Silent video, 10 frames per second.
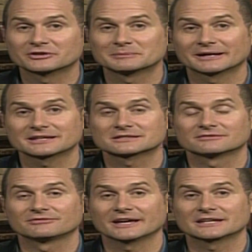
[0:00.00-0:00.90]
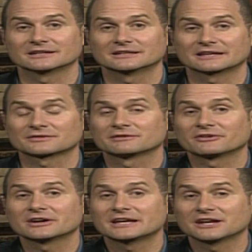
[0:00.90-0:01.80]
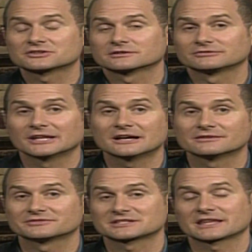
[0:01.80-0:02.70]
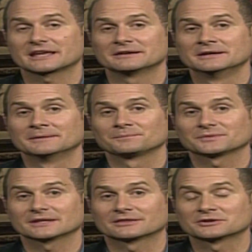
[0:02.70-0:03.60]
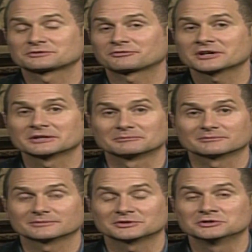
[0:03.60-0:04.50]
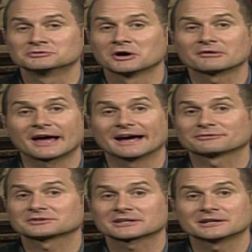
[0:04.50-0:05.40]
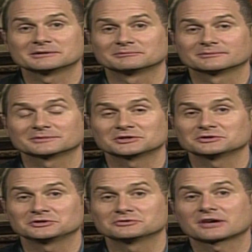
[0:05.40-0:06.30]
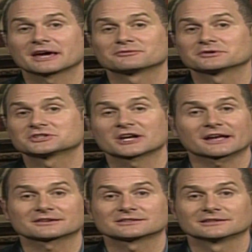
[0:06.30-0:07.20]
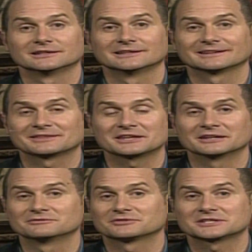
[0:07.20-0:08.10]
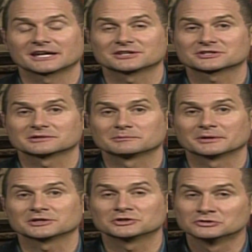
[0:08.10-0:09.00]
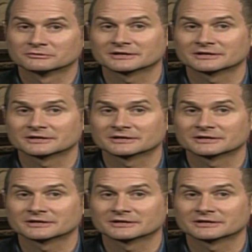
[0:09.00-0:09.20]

Everybody's invited. And yet, the very nature of love is that there's freedom. You don't have to come, you, you can reject the invitation, but